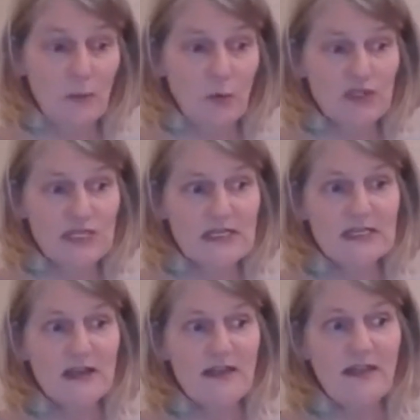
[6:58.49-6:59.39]
what
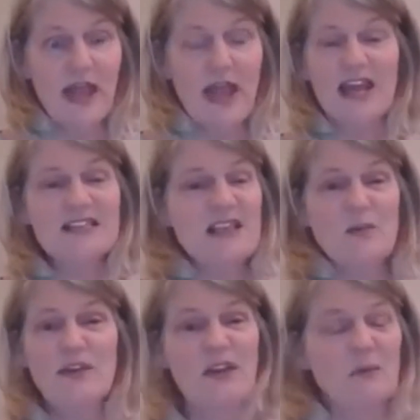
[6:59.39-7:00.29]
entity they are,
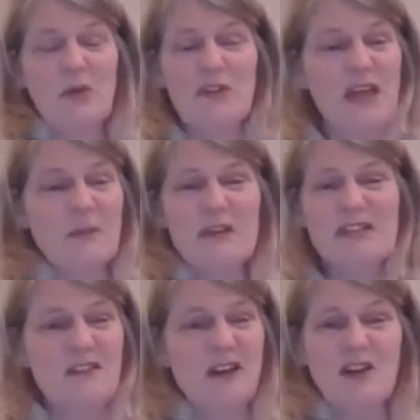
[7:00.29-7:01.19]
say we don't bother
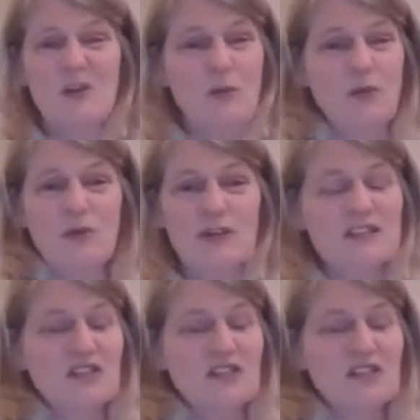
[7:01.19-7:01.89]
coming to the local board. It's